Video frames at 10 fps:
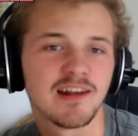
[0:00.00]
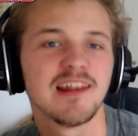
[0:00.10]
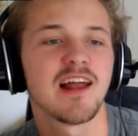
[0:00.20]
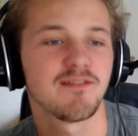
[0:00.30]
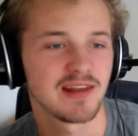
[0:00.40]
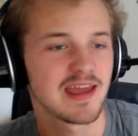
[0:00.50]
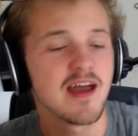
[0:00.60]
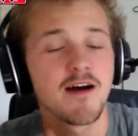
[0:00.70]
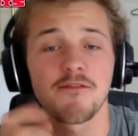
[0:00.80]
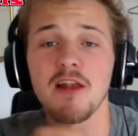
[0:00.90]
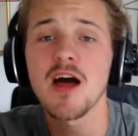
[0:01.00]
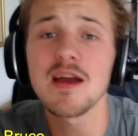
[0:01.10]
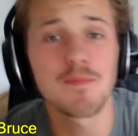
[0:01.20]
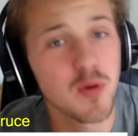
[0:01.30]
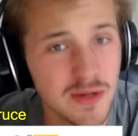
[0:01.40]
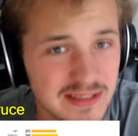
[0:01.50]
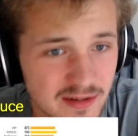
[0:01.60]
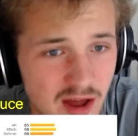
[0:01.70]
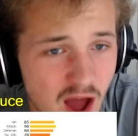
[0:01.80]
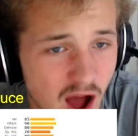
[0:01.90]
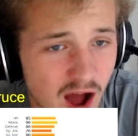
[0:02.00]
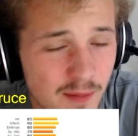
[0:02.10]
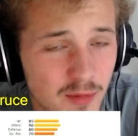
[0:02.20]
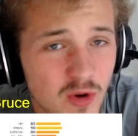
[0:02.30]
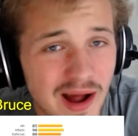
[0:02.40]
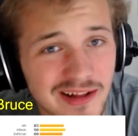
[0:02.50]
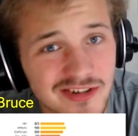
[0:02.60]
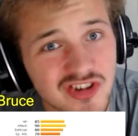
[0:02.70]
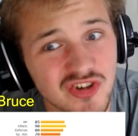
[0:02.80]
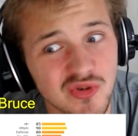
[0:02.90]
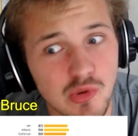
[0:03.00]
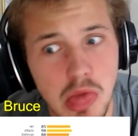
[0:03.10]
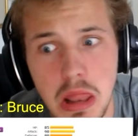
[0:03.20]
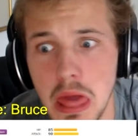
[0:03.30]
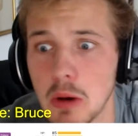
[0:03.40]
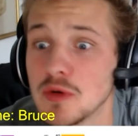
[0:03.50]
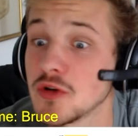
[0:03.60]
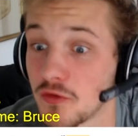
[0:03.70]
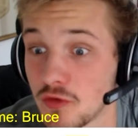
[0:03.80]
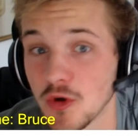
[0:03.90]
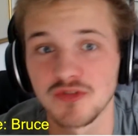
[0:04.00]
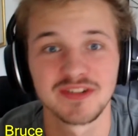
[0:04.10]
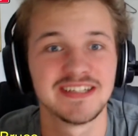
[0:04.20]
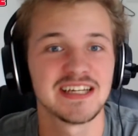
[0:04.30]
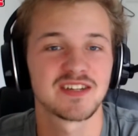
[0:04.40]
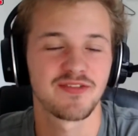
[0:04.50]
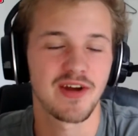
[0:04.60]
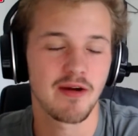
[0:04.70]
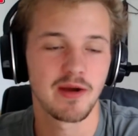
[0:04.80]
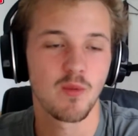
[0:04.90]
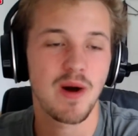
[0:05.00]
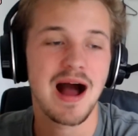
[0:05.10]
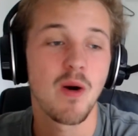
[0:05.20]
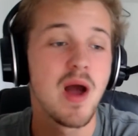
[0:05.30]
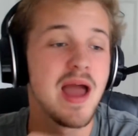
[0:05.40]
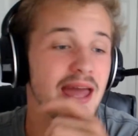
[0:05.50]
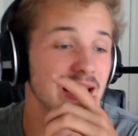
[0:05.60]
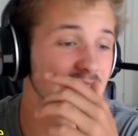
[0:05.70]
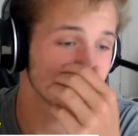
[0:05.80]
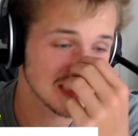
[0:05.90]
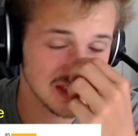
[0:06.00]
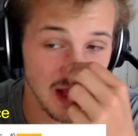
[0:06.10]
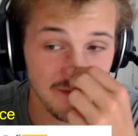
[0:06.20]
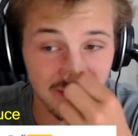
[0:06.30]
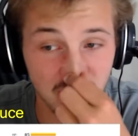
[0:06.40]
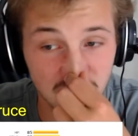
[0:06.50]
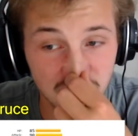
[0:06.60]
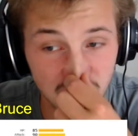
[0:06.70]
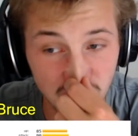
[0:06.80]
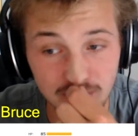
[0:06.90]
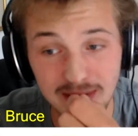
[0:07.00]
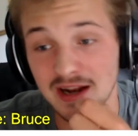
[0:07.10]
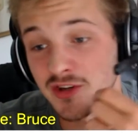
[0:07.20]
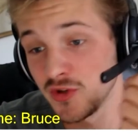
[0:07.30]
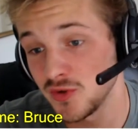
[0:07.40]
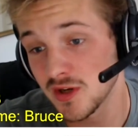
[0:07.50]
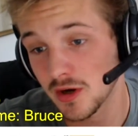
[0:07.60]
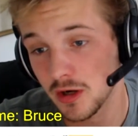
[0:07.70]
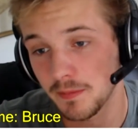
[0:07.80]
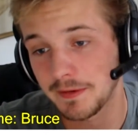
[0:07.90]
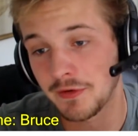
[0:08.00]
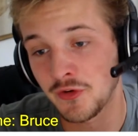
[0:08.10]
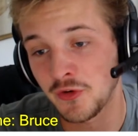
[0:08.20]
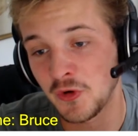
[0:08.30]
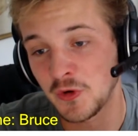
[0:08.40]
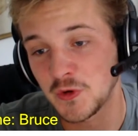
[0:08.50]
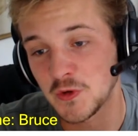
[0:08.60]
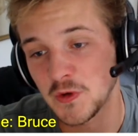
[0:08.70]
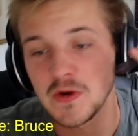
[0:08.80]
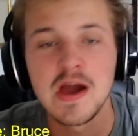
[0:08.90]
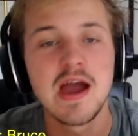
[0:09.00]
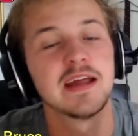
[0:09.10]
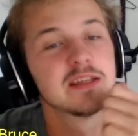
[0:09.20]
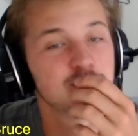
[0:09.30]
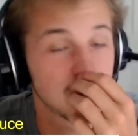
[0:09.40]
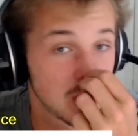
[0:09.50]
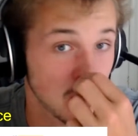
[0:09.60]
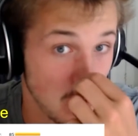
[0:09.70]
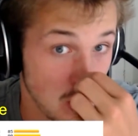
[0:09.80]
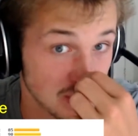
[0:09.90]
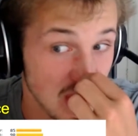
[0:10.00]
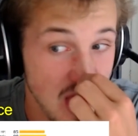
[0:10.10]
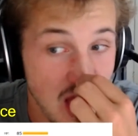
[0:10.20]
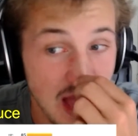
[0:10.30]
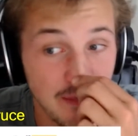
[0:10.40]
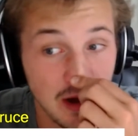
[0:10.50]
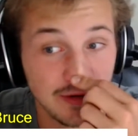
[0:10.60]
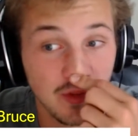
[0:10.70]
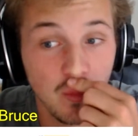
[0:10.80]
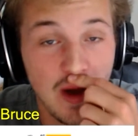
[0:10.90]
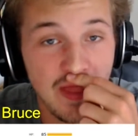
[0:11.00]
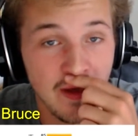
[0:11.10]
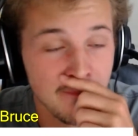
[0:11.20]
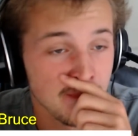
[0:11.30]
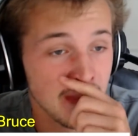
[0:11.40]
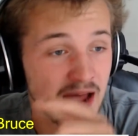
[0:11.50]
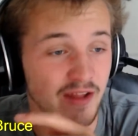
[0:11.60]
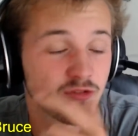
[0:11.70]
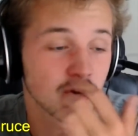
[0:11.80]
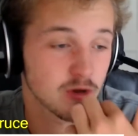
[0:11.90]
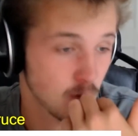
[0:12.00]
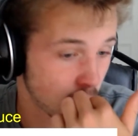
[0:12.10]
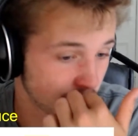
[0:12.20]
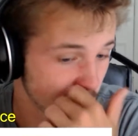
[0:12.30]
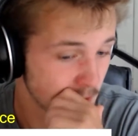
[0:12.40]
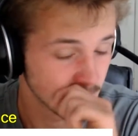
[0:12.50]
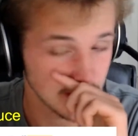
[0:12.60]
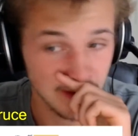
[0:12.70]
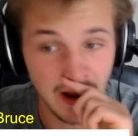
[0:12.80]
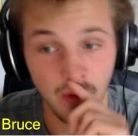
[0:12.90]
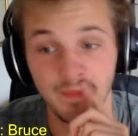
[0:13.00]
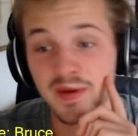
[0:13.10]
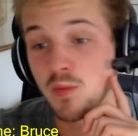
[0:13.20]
lovely. Flying Poison, who actually, which of course resists Fairy. Wow, English and stuff. If you excuse me, and I do sound a little bit nasal, it is because I'm under the weather and I've got a cold. So that will be